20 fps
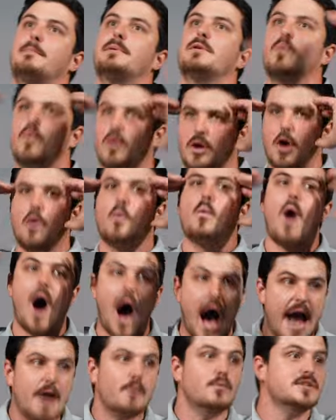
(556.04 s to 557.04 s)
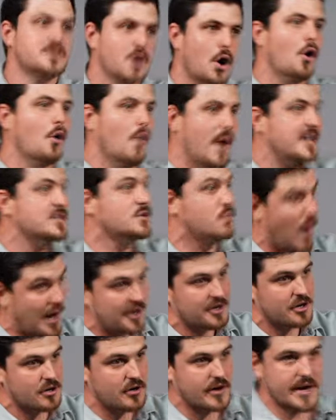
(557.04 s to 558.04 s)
go, I was always wondering.